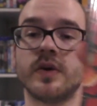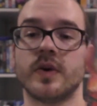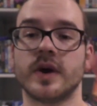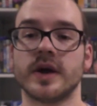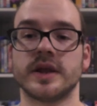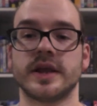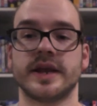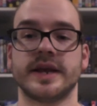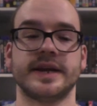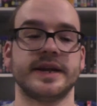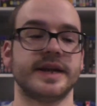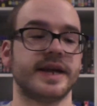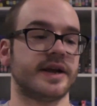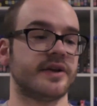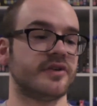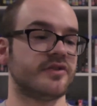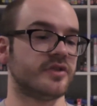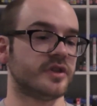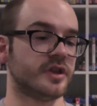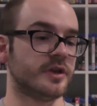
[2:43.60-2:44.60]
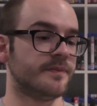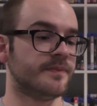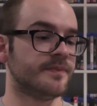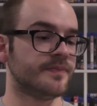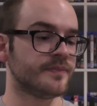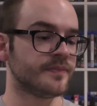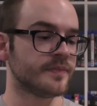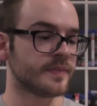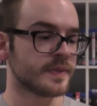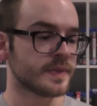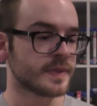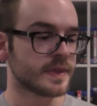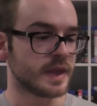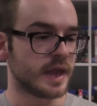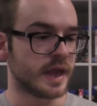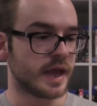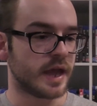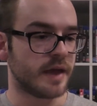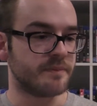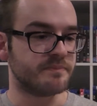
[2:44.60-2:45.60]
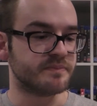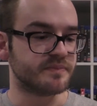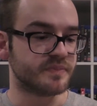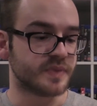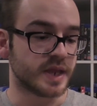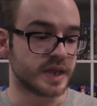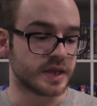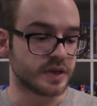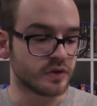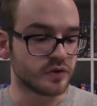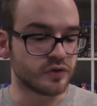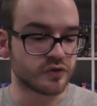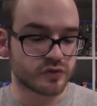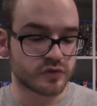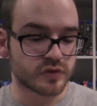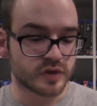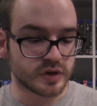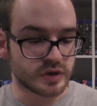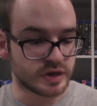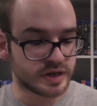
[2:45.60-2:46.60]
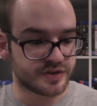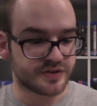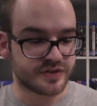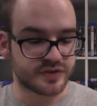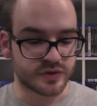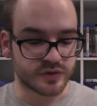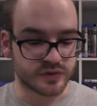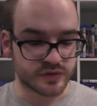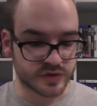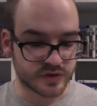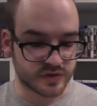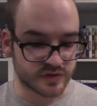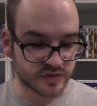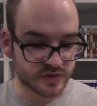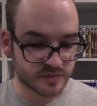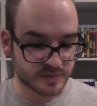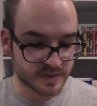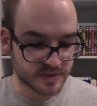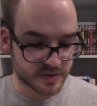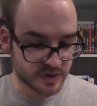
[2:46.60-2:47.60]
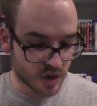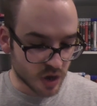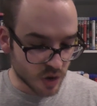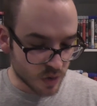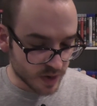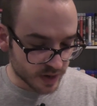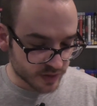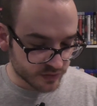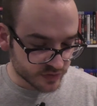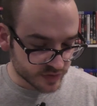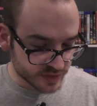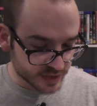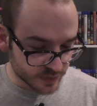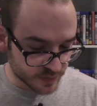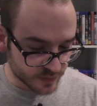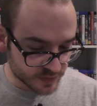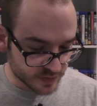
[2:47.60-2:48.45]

quite like it, actually. It's usually just as messy. Oh, actually, there